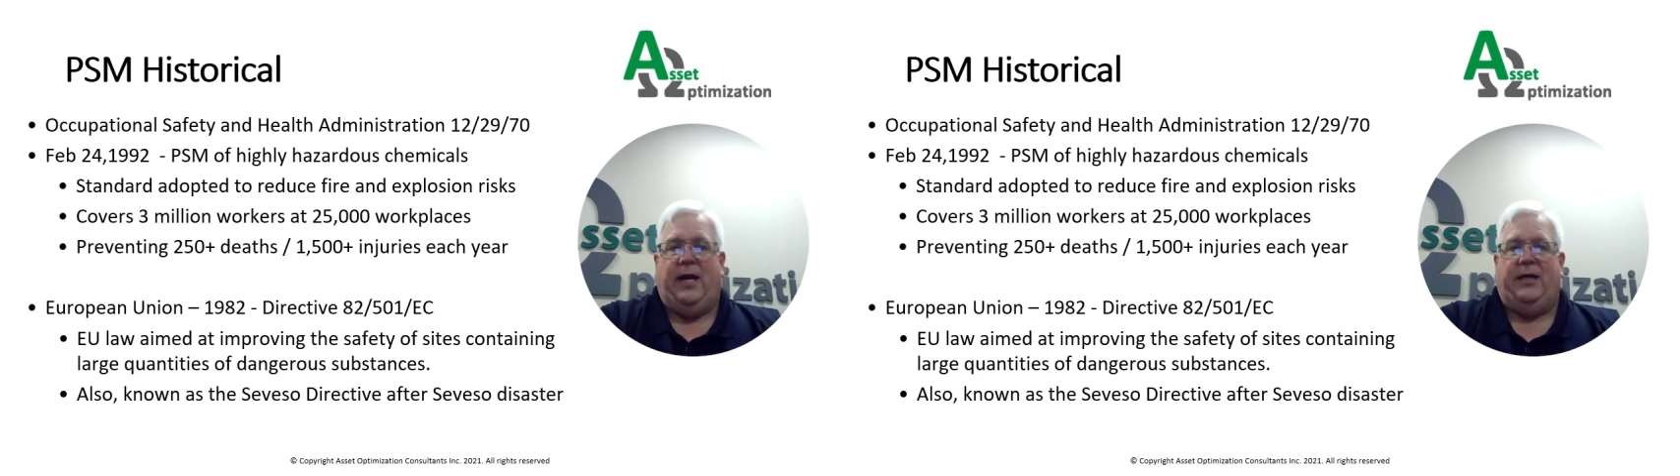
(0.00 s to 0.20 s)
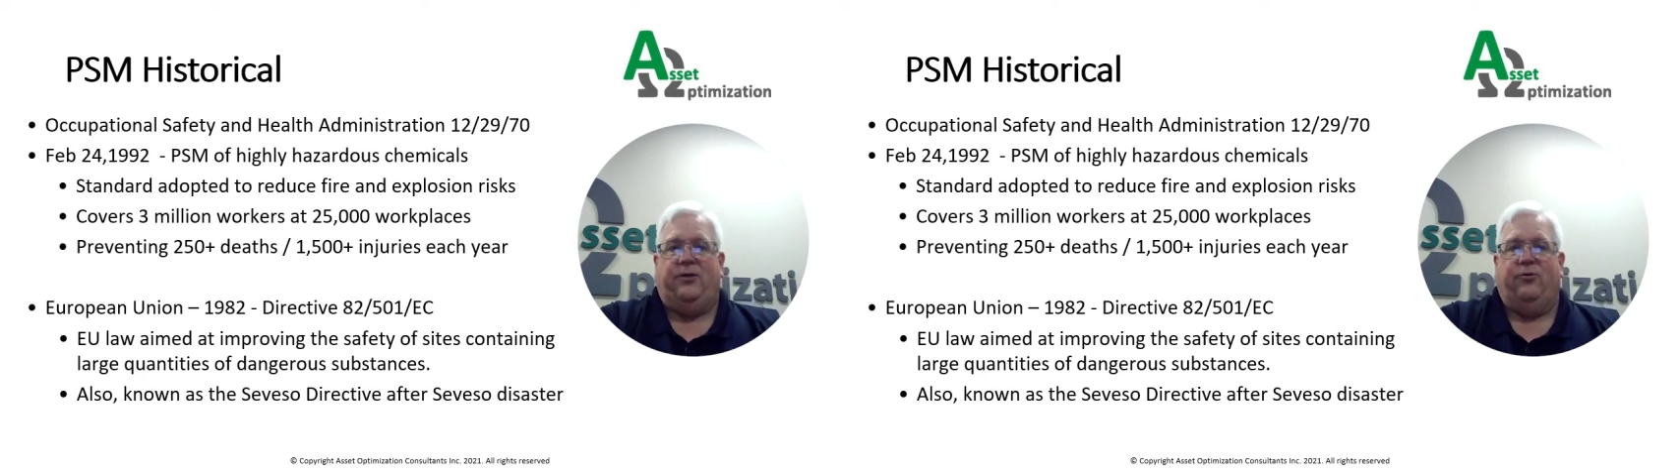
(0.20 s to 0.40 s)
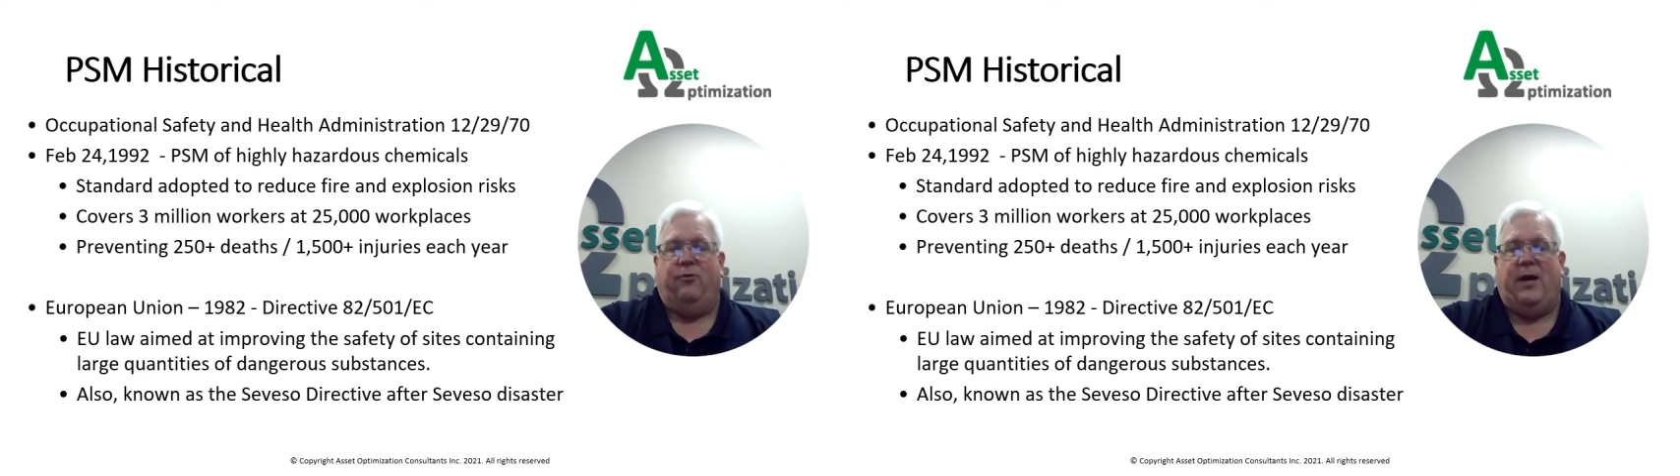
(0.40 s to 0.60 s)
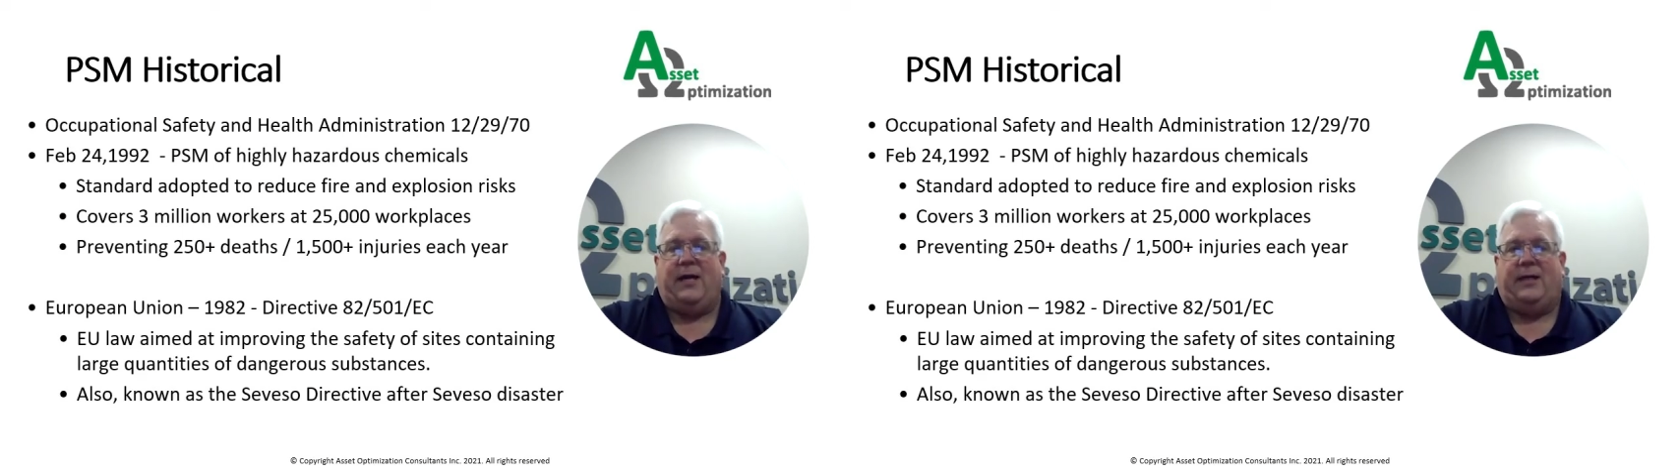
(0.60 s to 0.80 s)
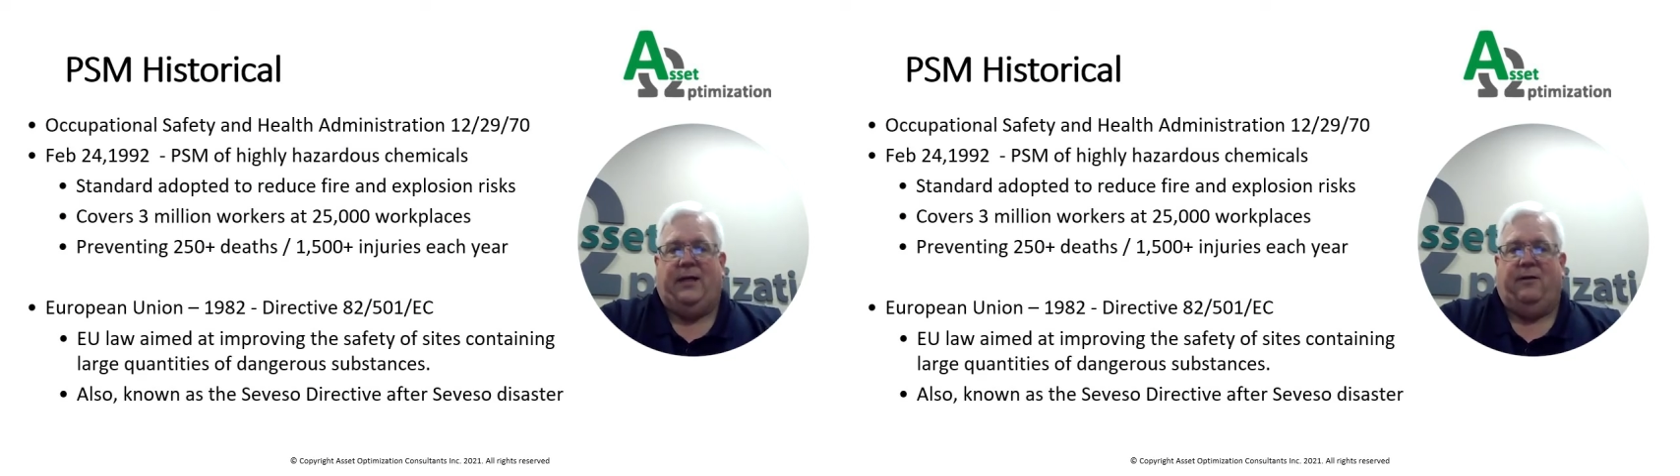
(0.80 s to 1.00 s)
a
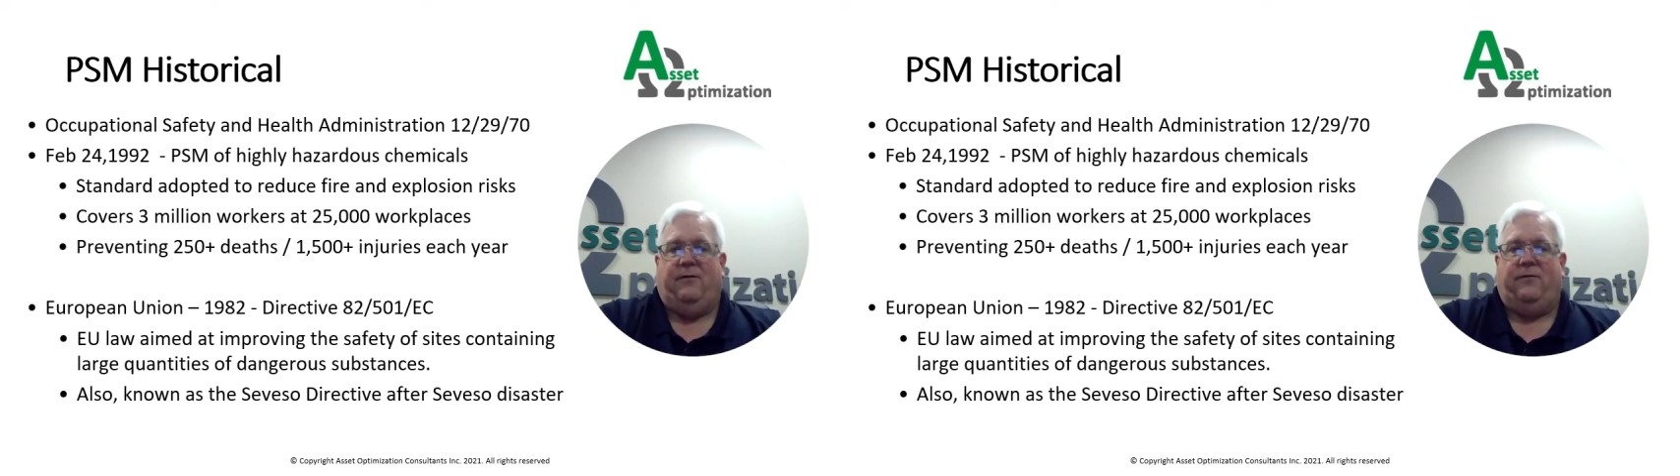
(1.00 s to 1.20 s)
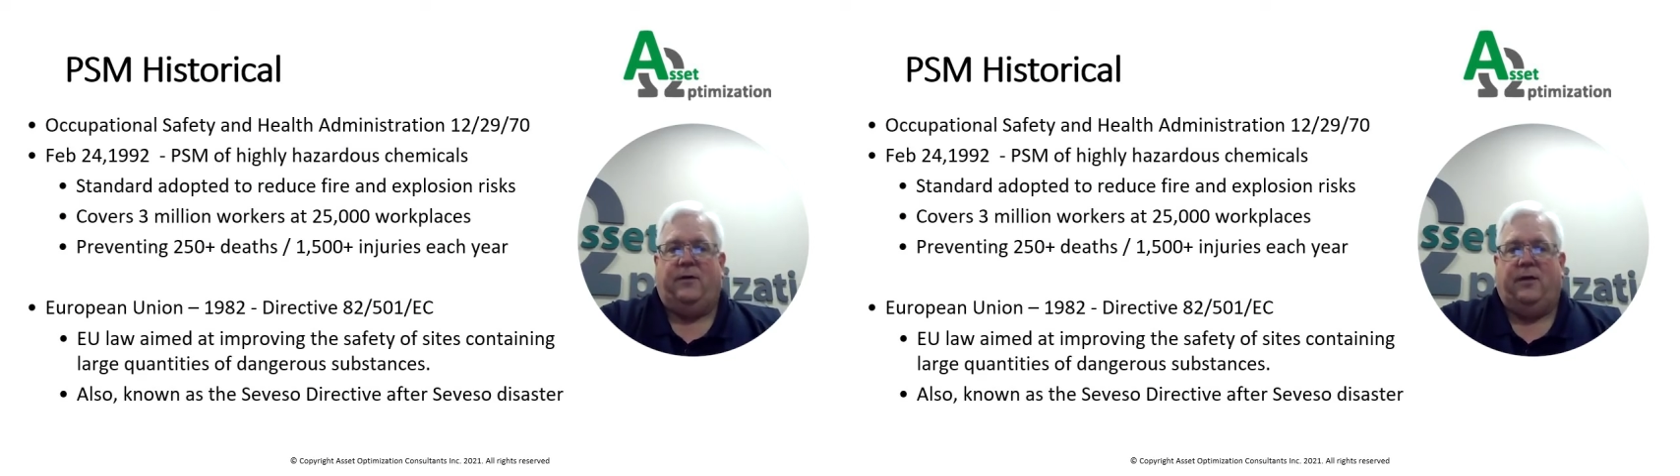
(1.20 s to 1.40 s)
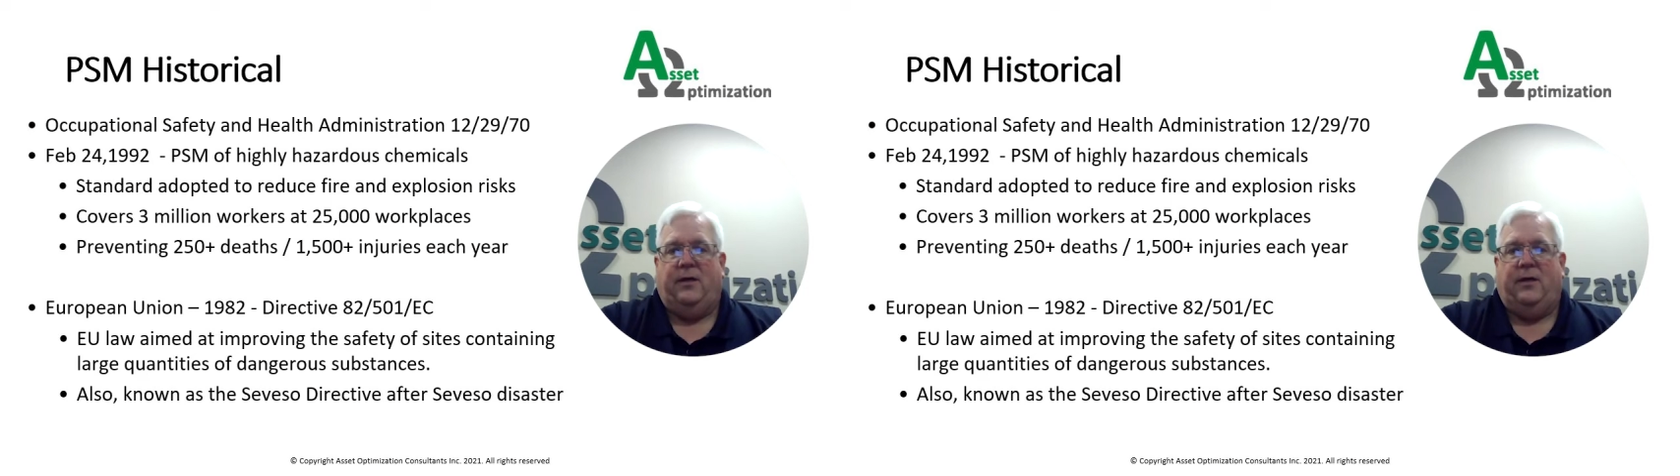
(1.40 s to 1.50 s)
directive,